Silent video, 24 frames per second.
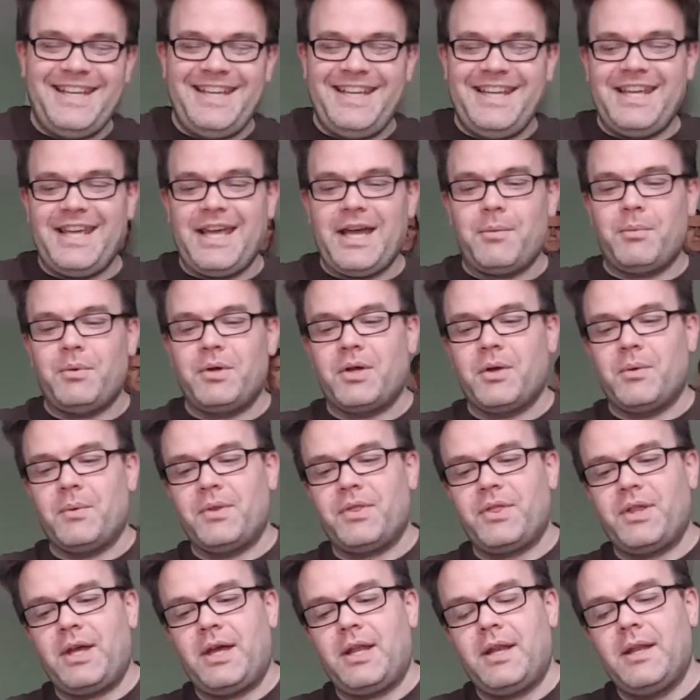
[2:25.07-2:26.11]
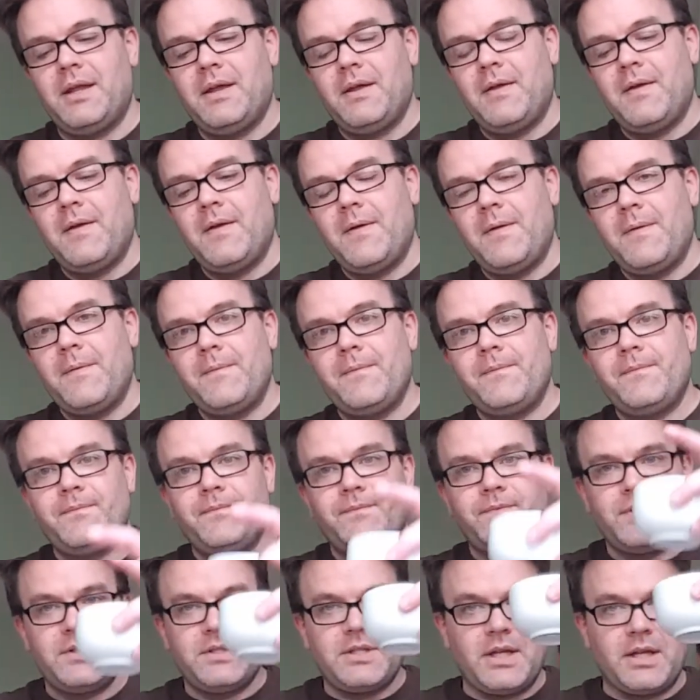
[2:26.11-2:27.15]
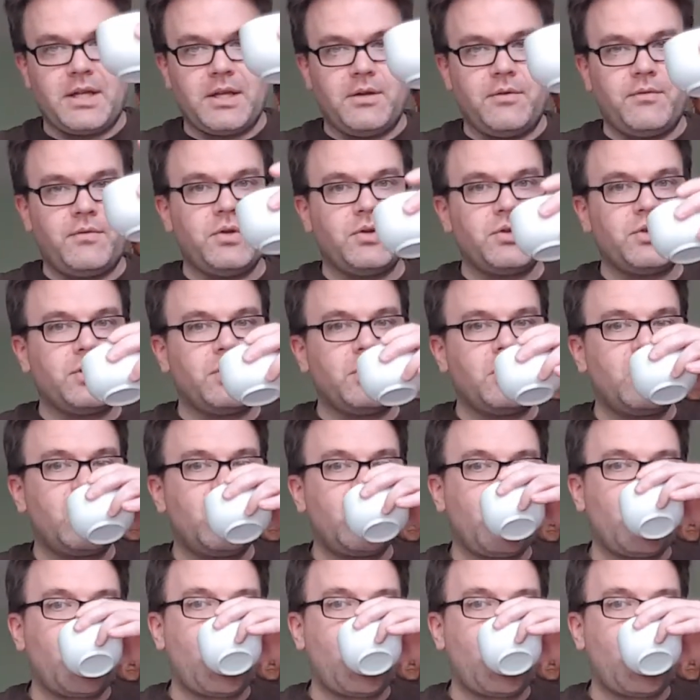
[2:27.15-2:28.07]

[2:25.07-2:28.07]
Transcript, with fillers: yeah, we'll go with that. Second infusion.